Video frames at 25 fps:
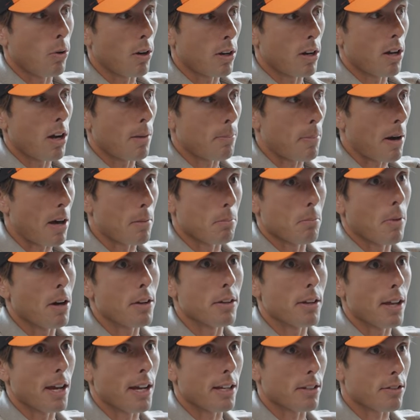one up on
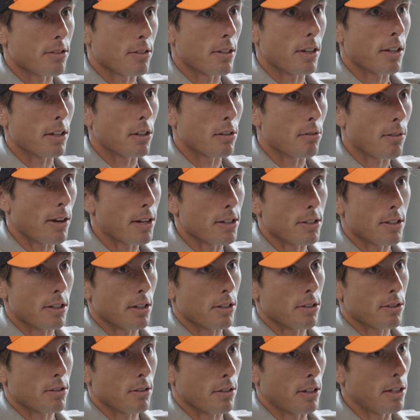Monday and say, you're
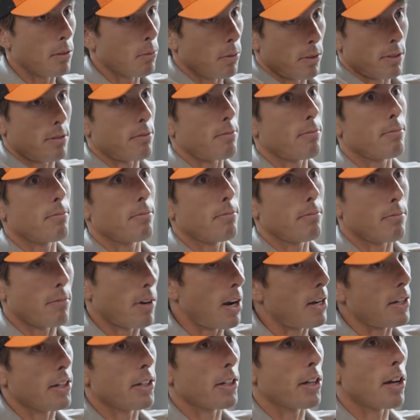racing. So he wasn't
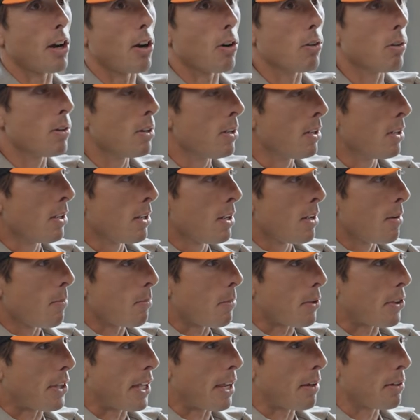ready to go.
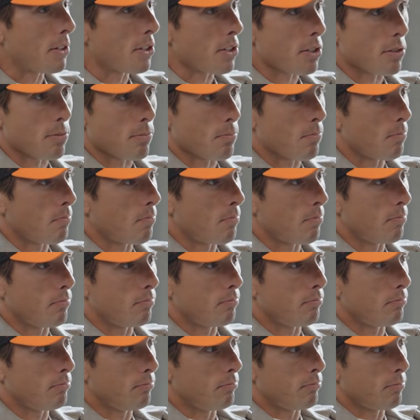But they just
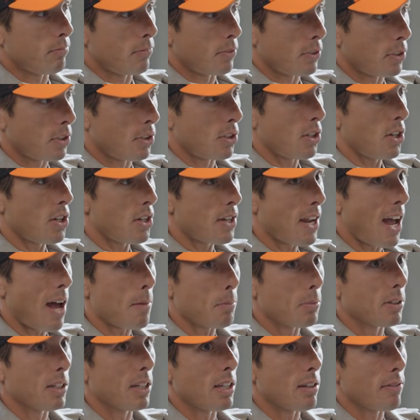could
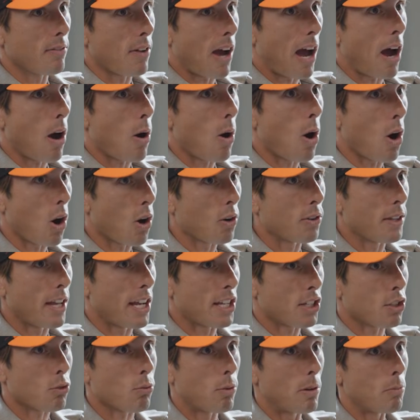not believe how
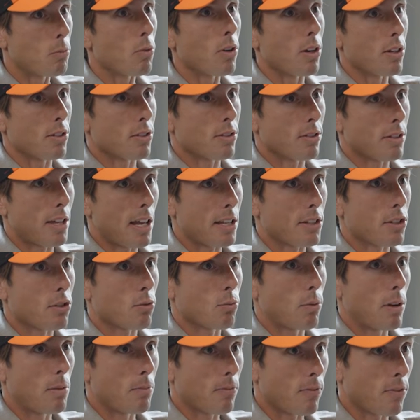hard that swim was. That
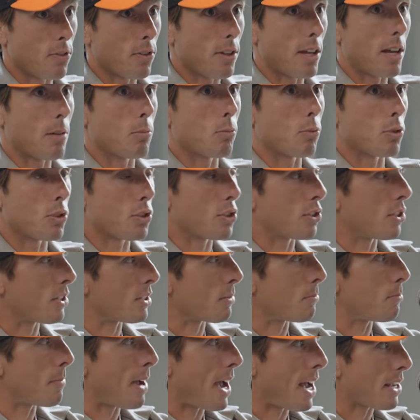swim for them was
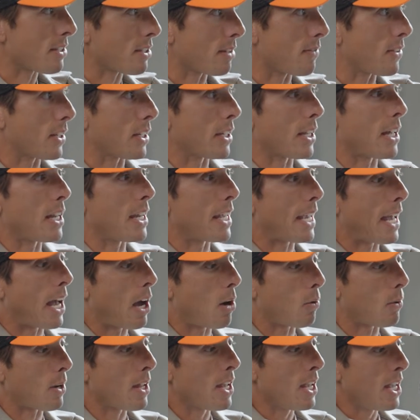just massive. And getting
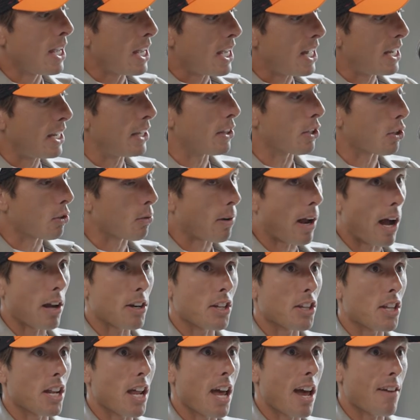out, hitting the
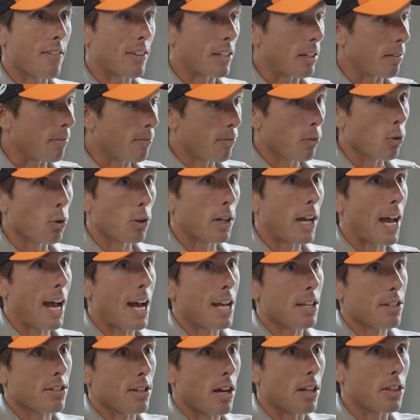ground, and then having to full
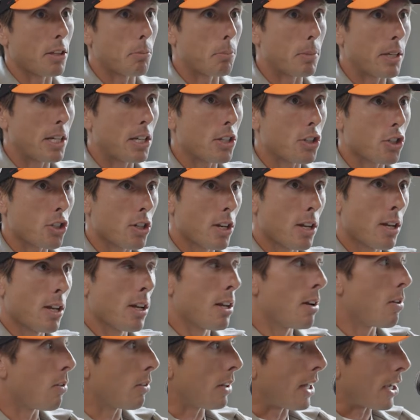gas on the beach,
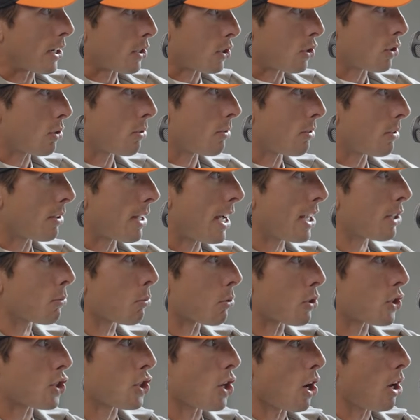like
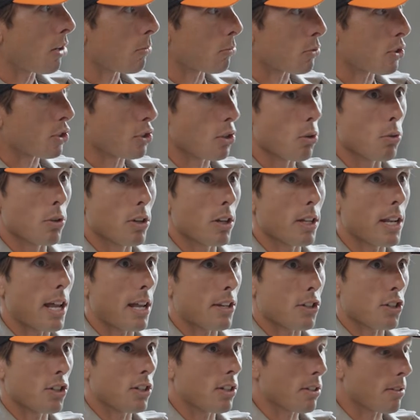that's what Jean was so
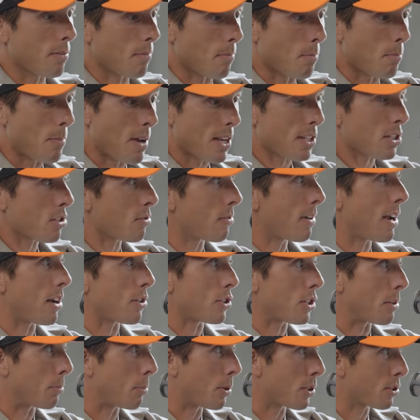good at. Yeah. She doesn't mess
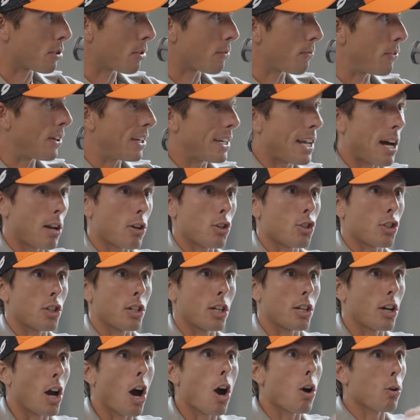around. She puts her feet down and
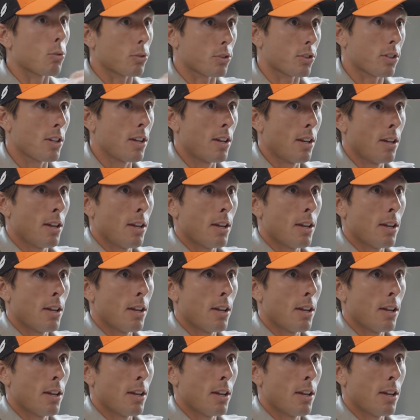she goes.